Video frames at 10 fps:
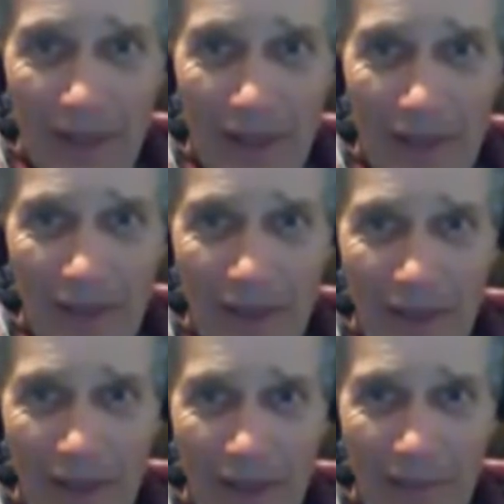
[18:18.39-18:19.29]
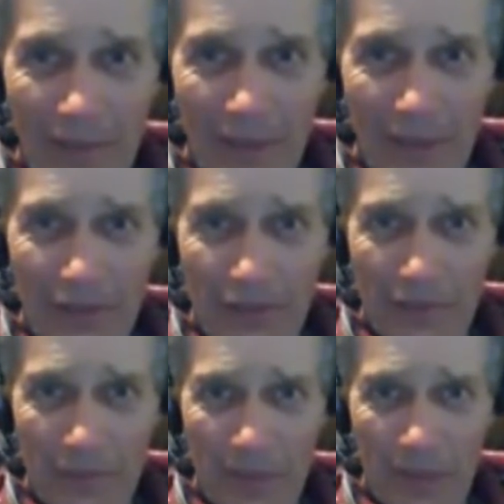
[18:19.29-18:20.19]
I tried adding bees
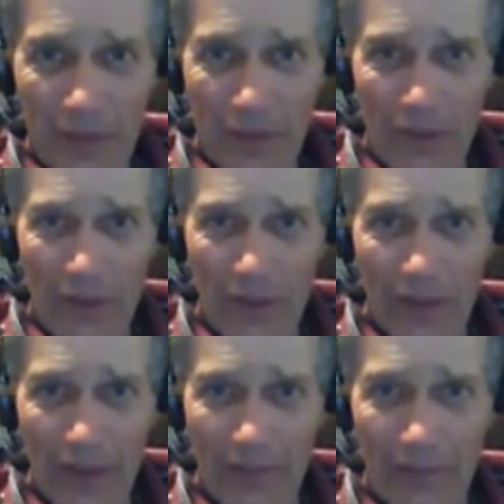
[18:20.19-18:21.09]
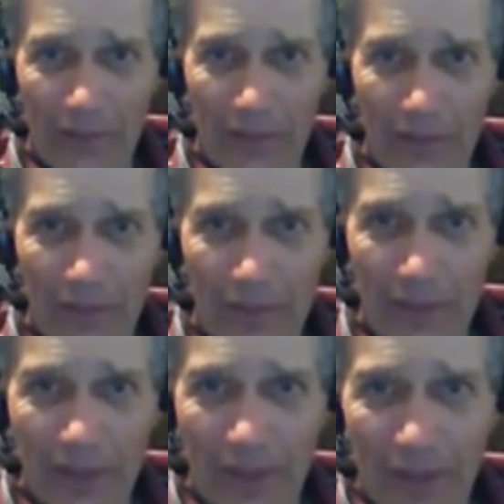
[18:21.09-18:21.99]
from my strong hive to
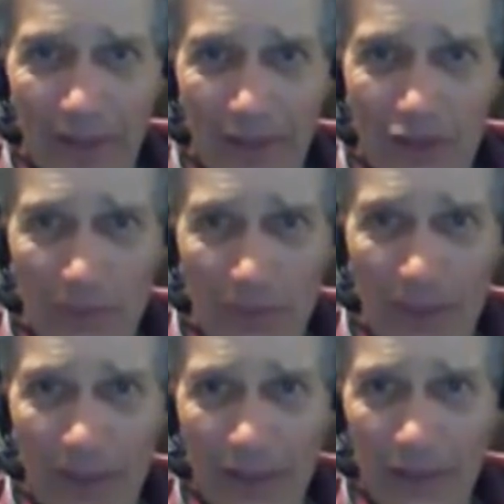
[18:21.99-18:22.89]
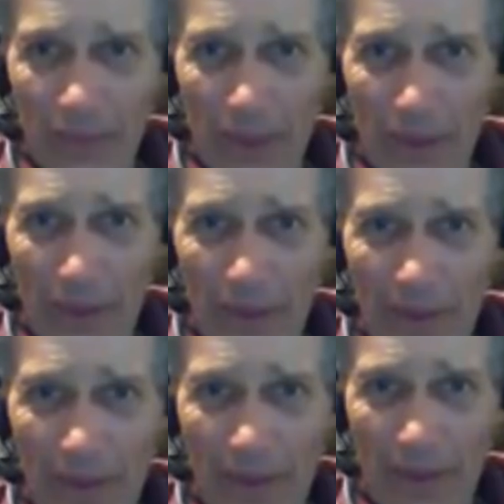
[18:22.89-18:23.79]
it and some eggs, pollen,
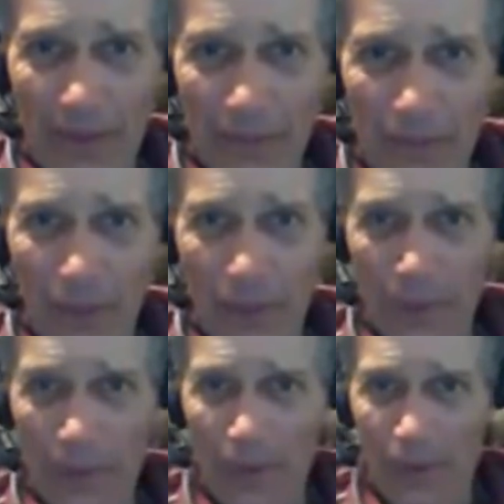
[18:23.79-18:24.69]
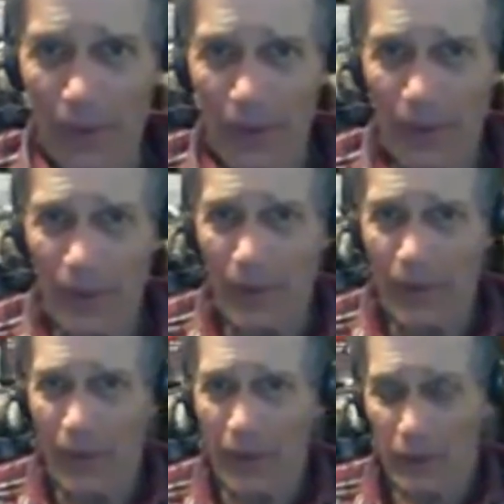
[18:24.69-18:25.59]
and brood. Do you
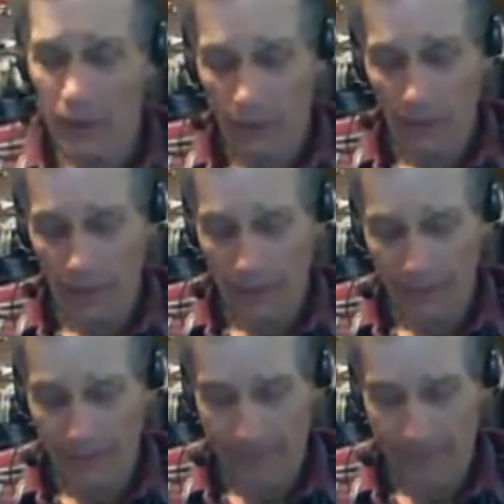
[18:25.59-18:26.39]
think this will work?